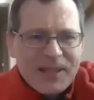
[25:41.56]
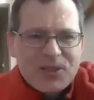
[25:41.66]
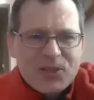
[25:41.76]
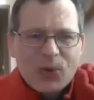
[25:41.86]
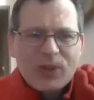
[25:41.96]
the
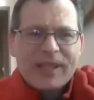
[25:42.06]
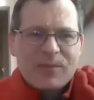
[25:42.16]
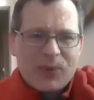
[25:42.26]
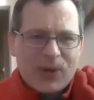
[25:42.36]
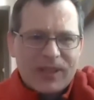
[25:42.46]

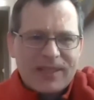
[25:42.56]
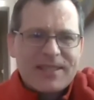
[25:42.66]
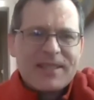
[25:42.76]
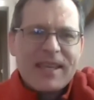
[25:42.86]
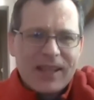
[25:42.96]
dueling book. It's
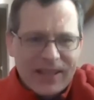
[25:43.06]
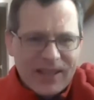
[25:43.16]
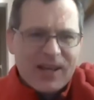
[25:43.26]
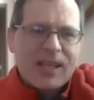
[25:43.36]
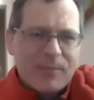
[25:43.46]
kneeling
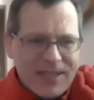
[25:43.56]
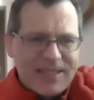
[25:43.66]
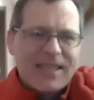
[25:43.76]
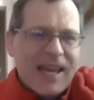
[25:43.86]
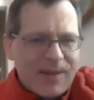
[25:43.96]
no. on them and
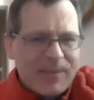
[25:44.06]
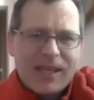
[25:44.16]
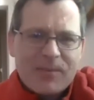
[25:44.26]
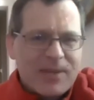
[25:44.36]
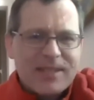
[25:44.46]
stabbing
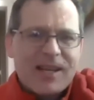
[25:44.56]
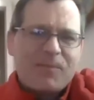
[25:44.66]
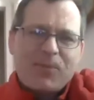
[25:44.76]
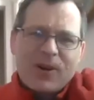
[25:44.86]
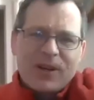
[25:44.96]
them is
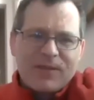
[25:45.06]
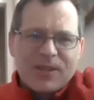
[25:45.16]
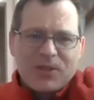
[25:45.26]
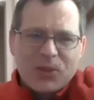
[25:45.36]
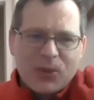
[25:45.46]
not part of the
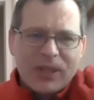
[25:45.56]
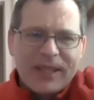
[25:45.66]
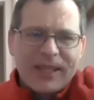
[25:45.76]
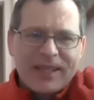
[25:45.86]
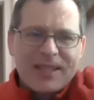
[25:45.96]

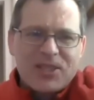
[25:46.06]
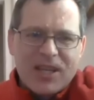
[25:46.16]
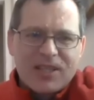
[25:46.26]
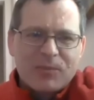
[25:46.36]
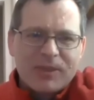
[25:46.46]
dueling and the
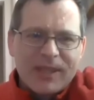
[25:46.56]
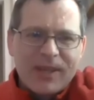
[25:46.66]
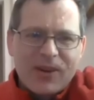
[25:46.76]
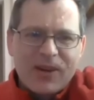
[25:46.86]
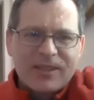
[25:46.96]
gentlemanly
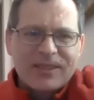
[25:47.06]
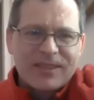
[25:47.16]
art.